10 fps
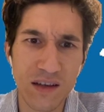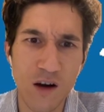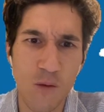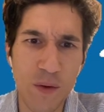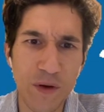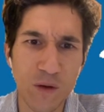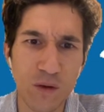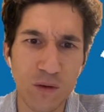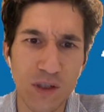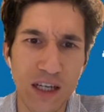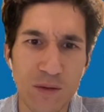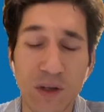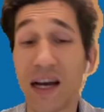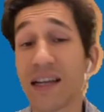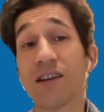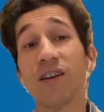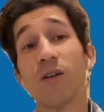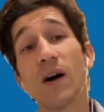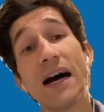Or maybe we took this one. I don't know.